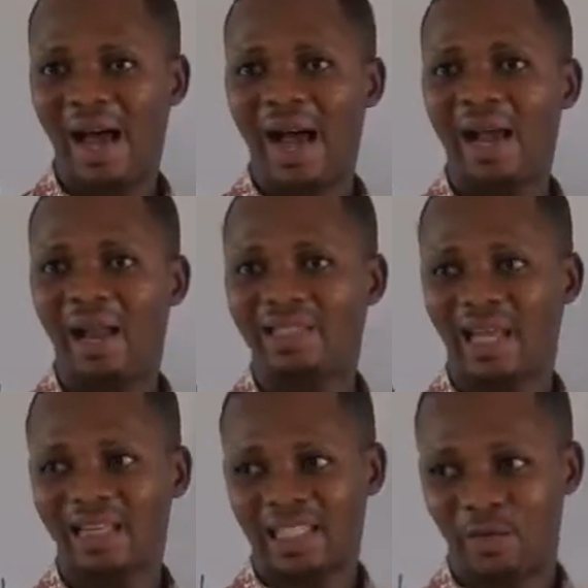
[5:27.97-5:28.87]
Angles
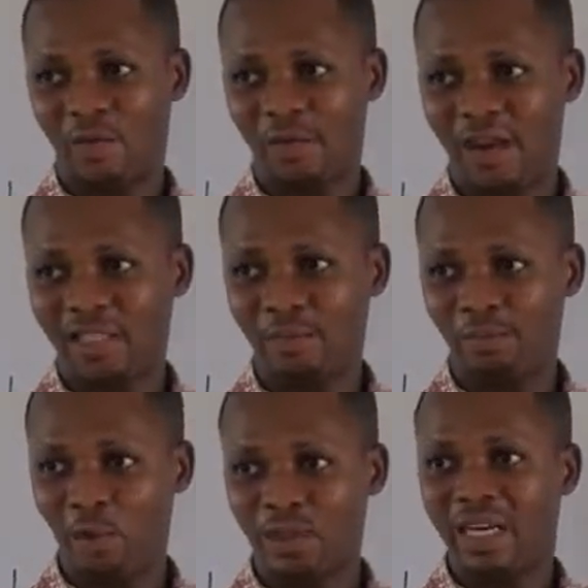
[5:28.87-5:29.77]
at the circumference,
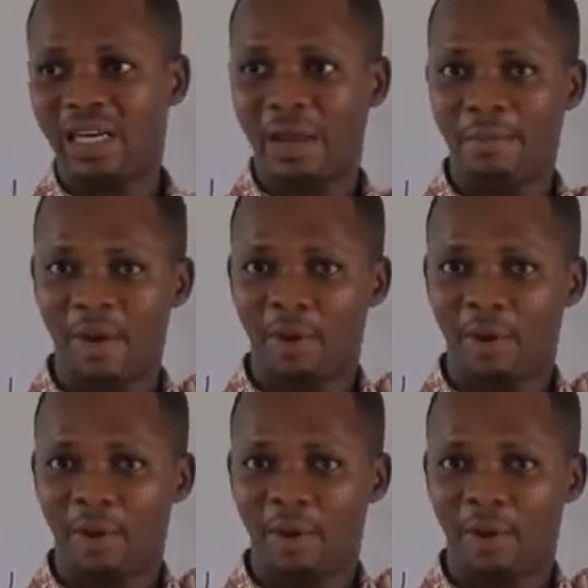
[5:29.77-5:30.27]
both in the